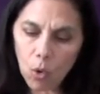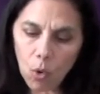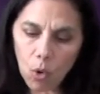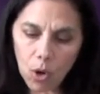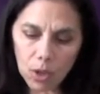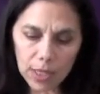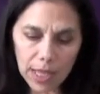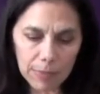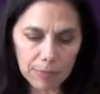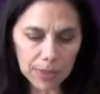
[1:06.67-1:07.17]

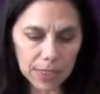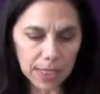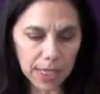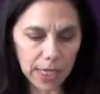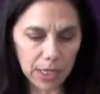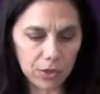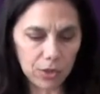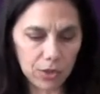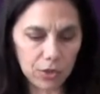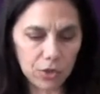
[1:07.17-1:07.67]
All
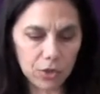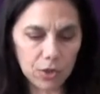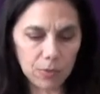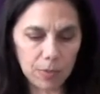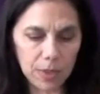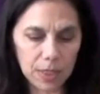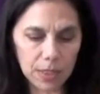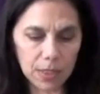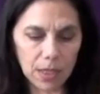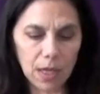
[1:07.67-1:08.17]
applications should
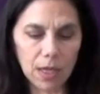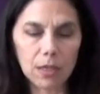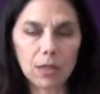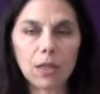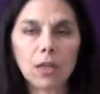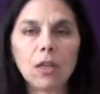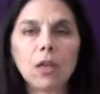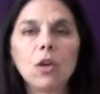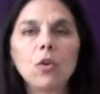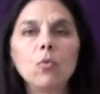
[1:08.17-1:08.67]
be done
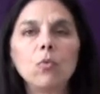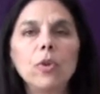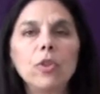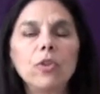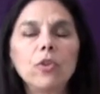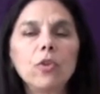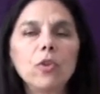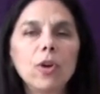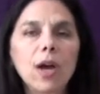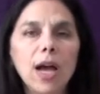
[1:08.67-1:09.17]

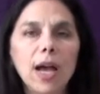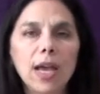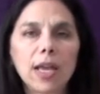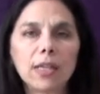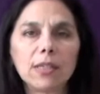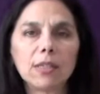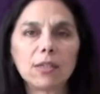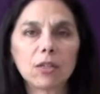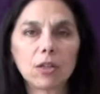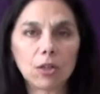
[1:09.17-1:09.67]
with your
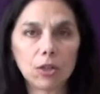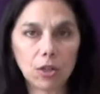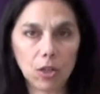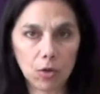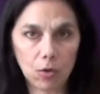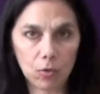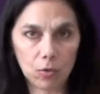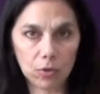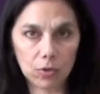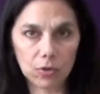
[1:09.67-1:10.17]
eyes
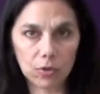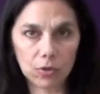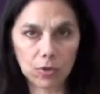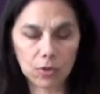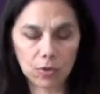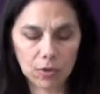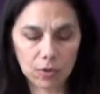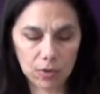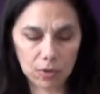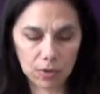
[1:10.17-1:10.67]
closed.
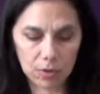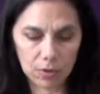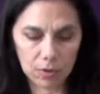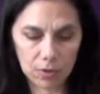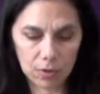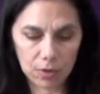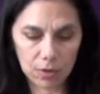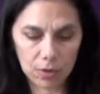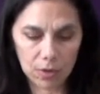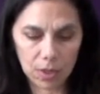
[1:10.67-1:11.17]

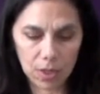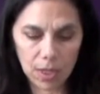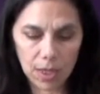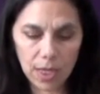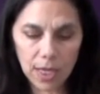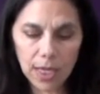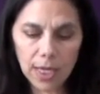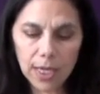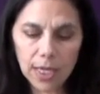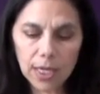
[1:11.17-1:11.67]

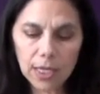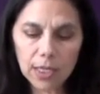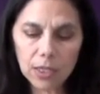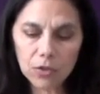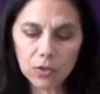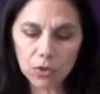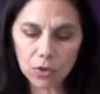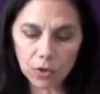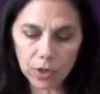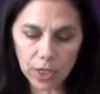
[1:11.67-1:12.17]
It
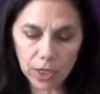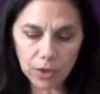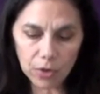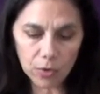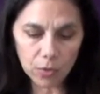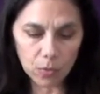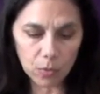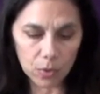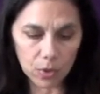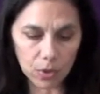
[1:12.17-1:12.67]
is your
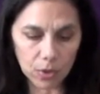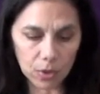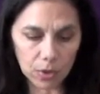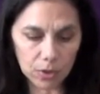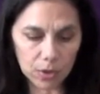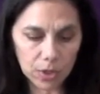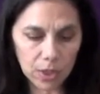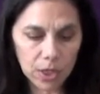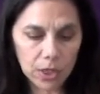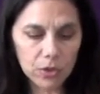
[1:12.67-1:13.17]
inner
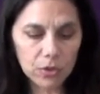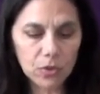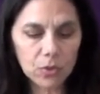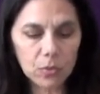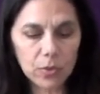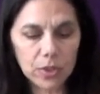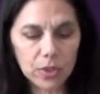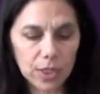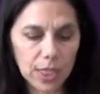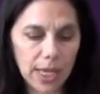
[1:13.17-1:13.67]
world to
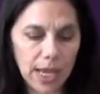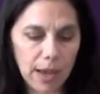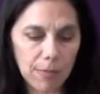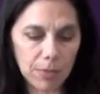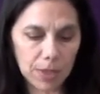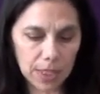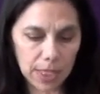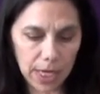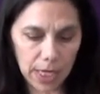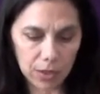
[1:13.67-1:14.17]
which the
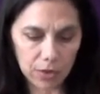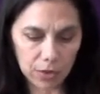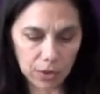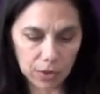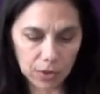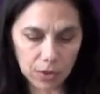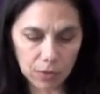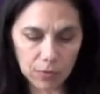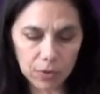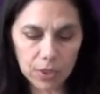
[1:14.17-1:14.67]

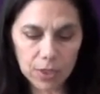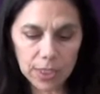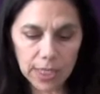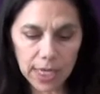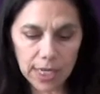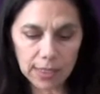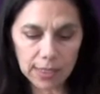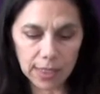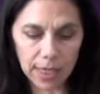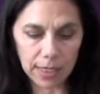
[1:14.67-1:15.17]
applications of
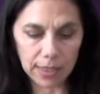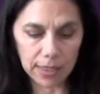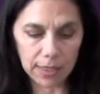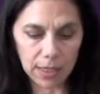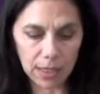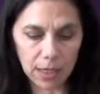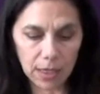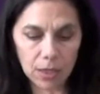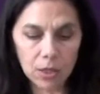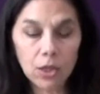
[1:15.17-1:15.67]
today's
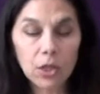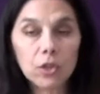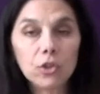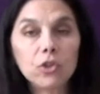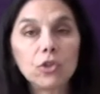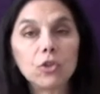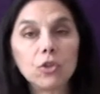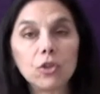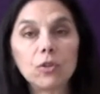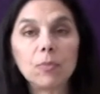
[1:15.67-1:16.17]
idea
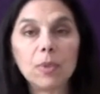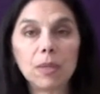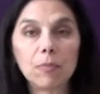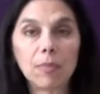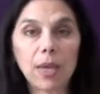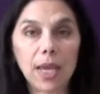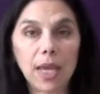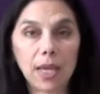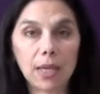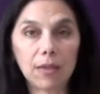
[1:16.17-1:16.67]
should be
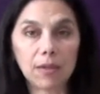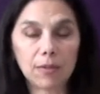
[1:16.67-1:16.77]
made.